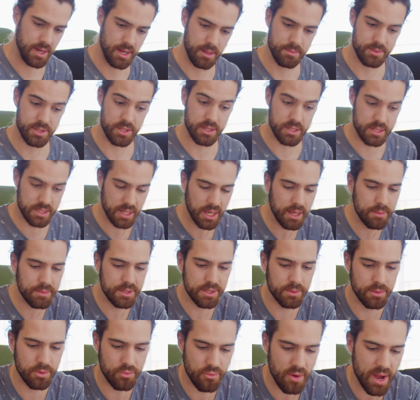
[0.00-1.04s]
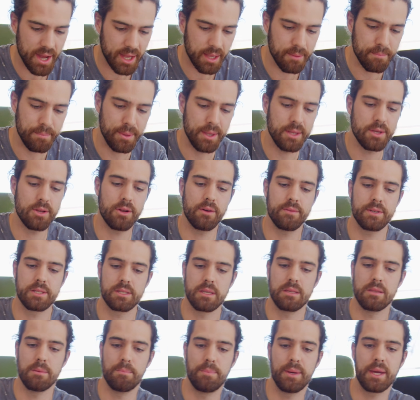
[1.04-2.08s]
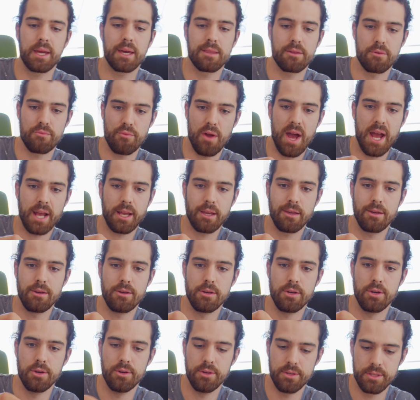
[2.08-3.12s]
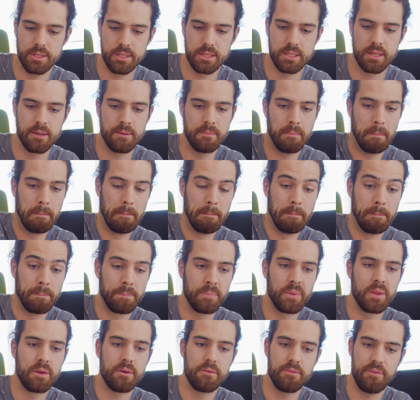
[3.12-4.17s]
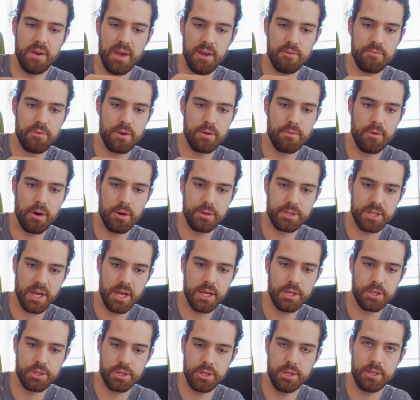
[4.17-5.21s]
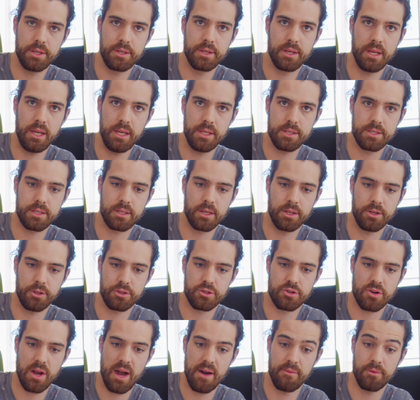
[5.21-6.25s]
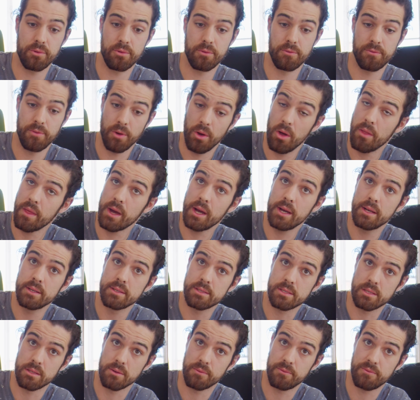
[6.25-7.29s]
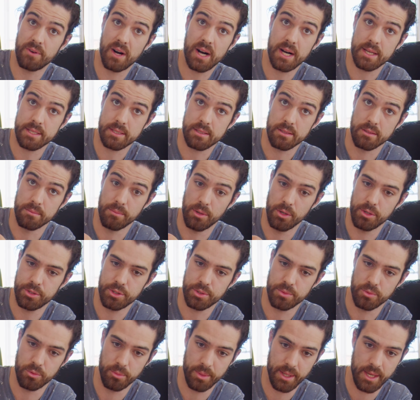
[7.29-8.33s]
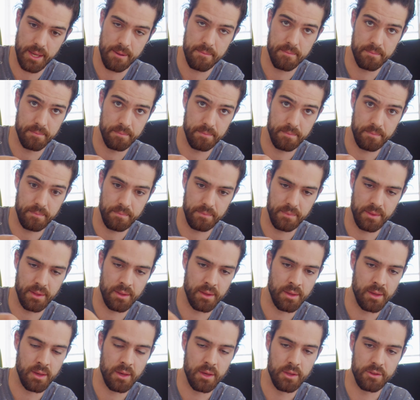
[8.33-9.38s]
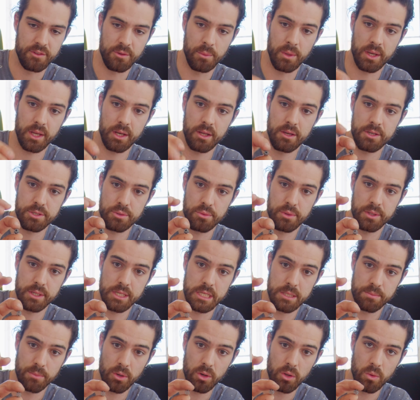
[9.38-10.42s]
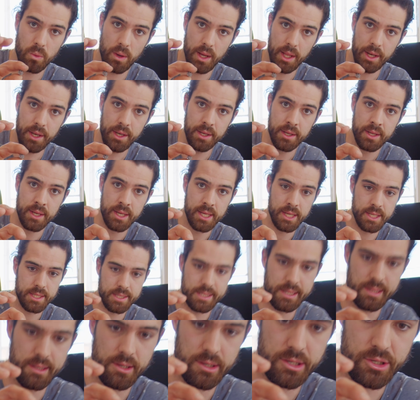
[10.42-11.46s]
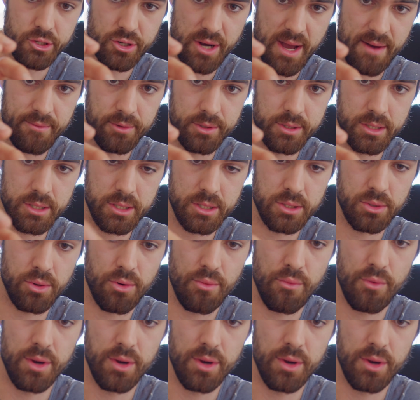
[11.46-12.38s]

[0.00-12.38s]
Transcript: So the same deal with rack and pinion. Obviously, the bigger the rack you use, for every rotation, it's going to travel further, so the faster the motion will be. So we're going to use a really small one so that it travels at a sort of